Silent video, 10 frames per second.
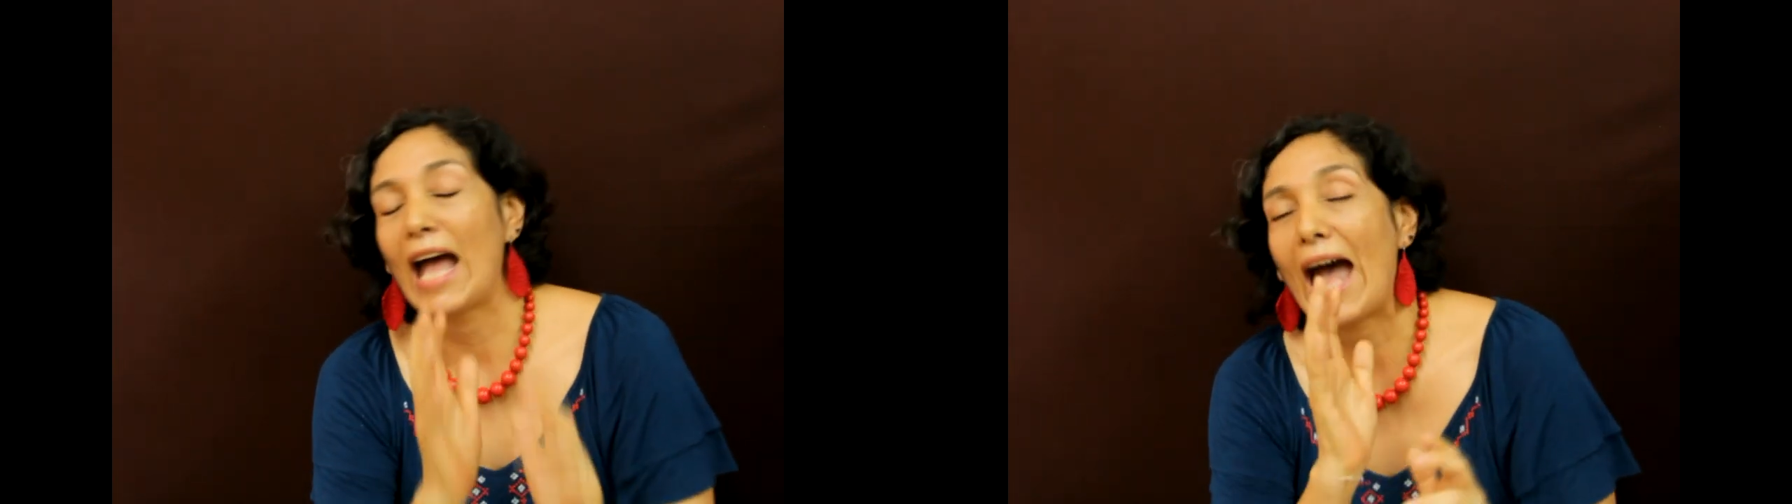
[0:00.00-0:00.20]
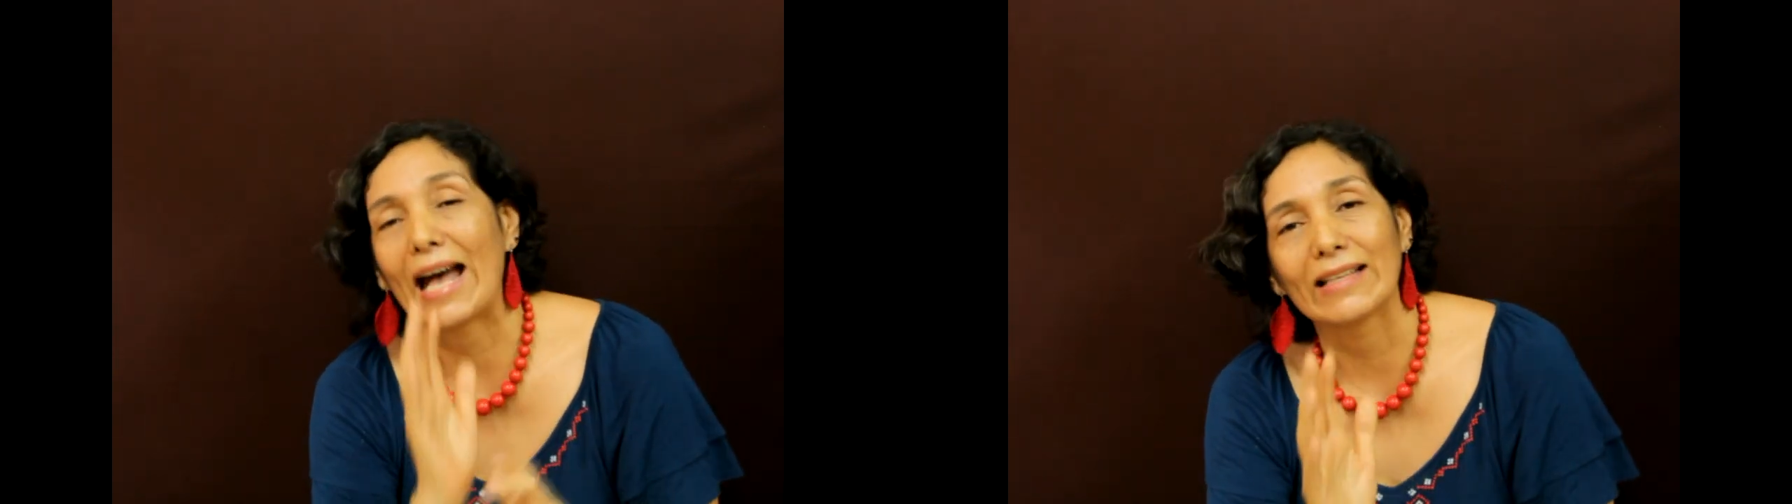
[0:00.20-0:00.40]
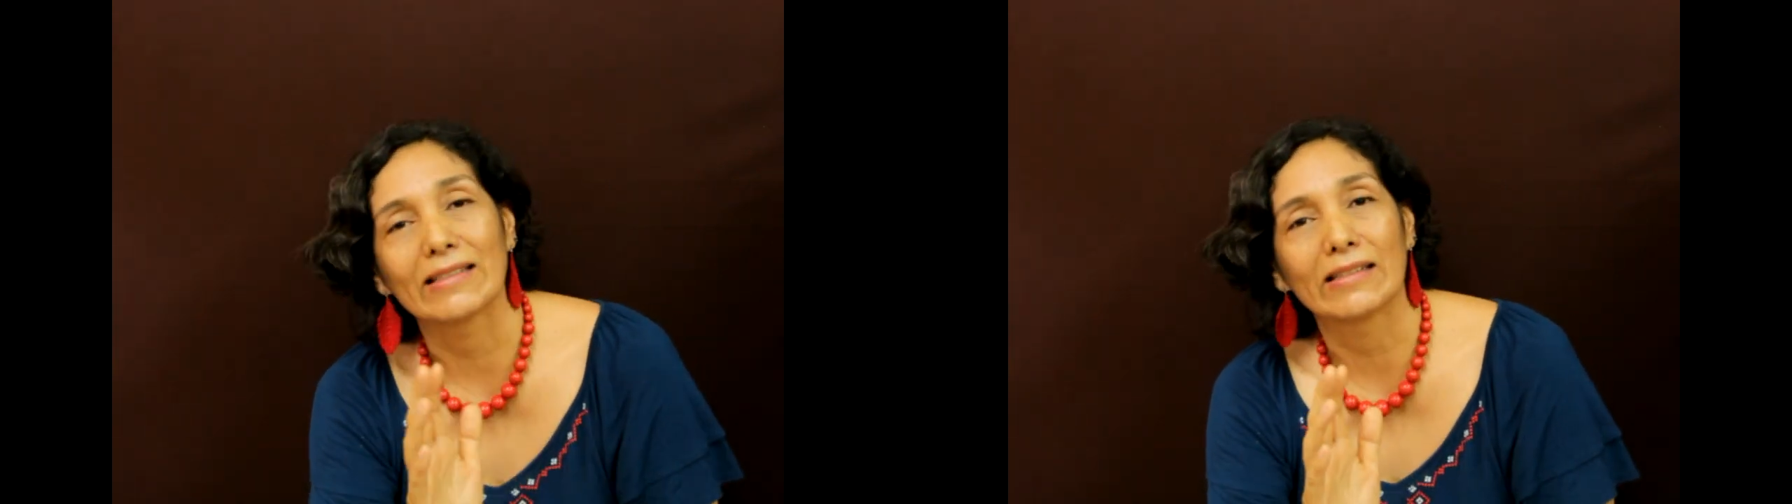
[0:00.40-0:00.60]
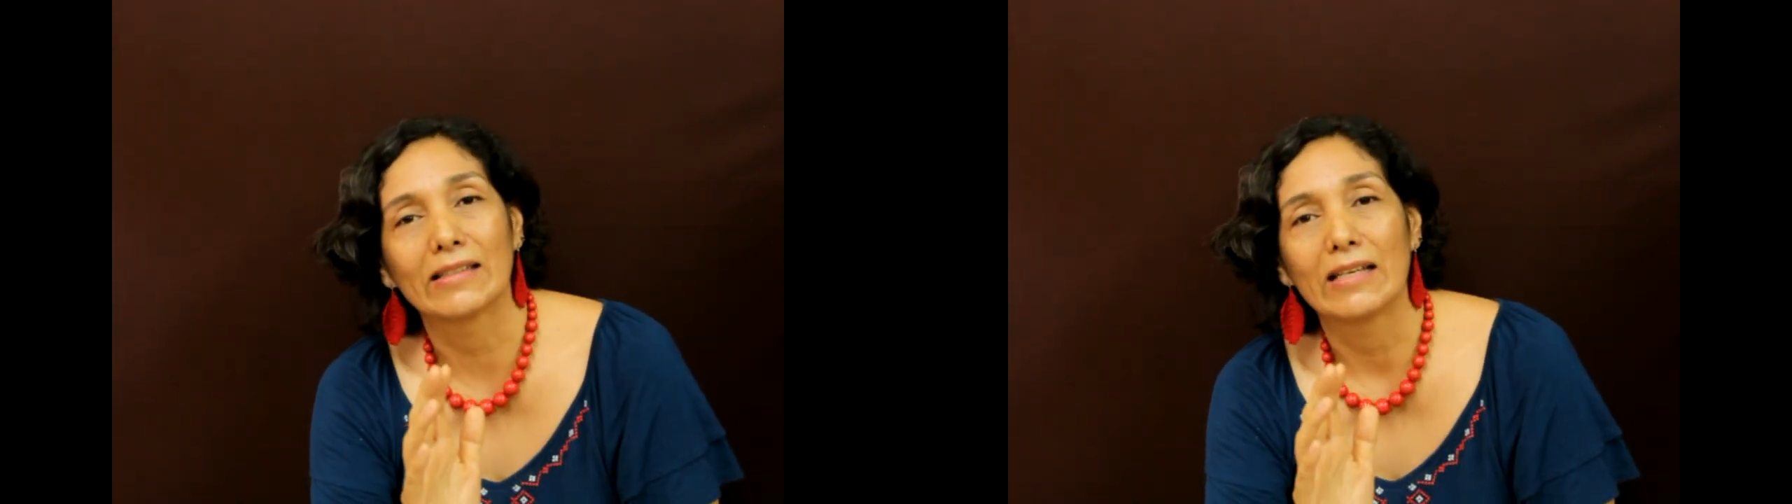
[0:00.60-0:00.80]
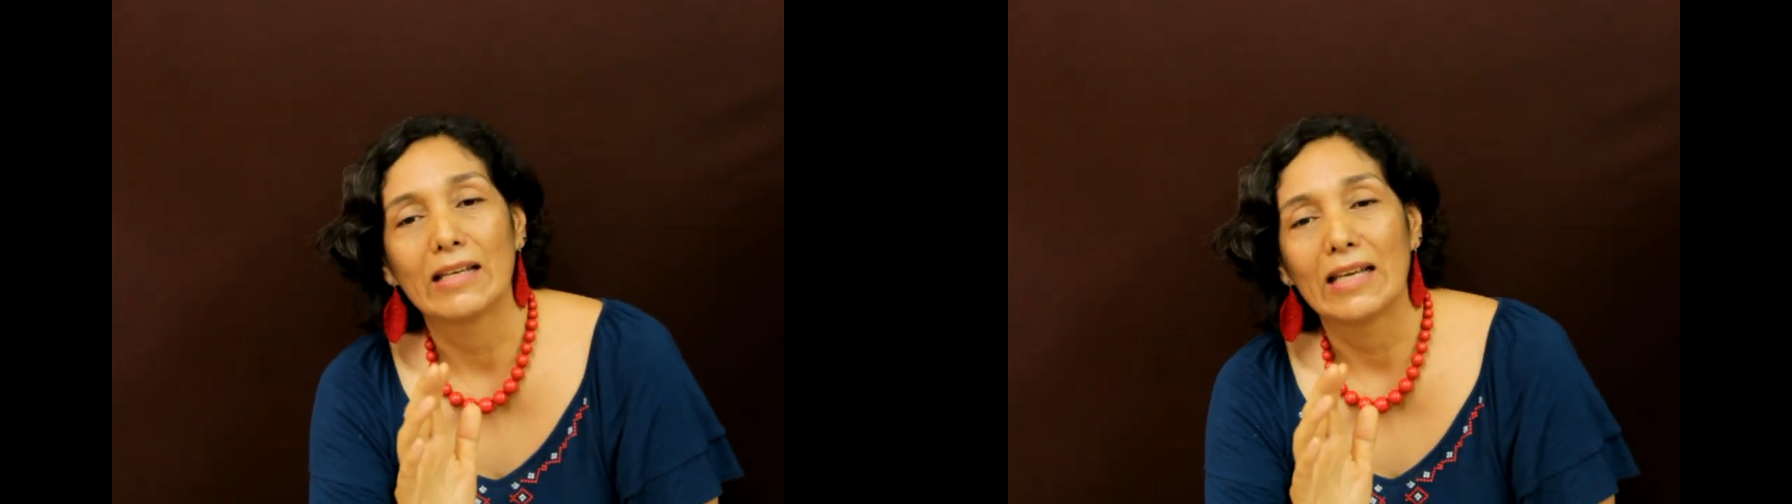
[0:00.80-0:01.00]
has
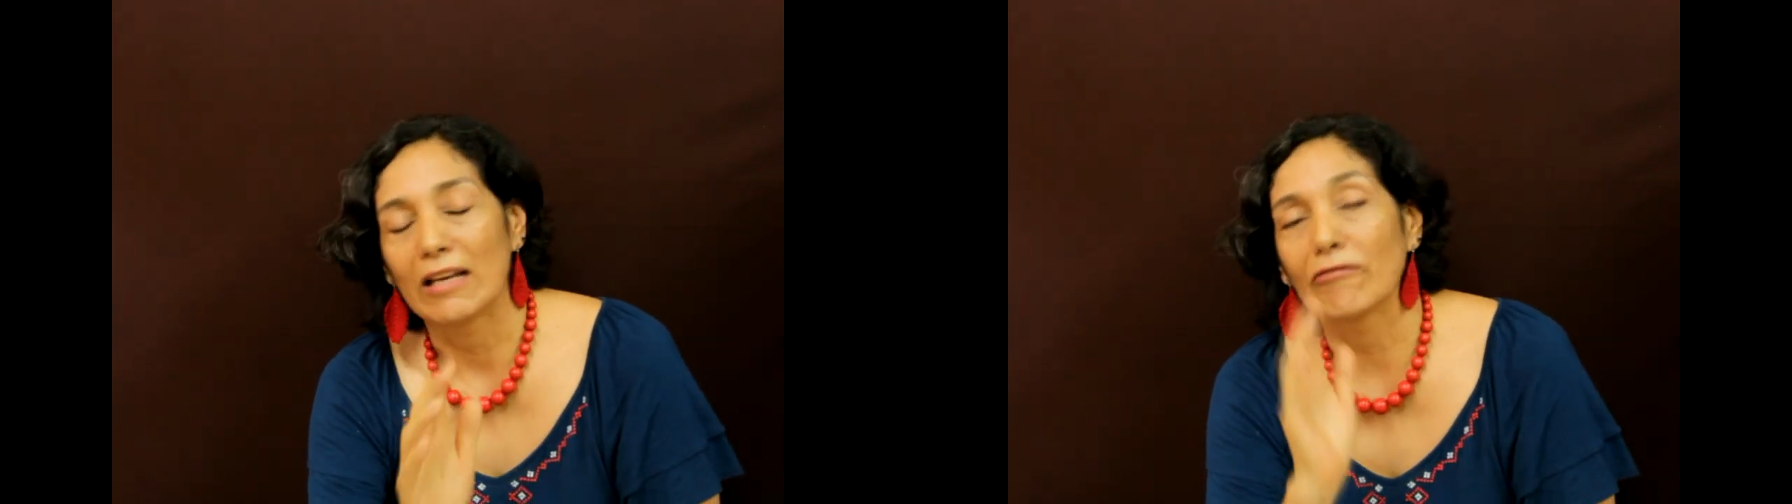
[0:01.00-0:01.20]
a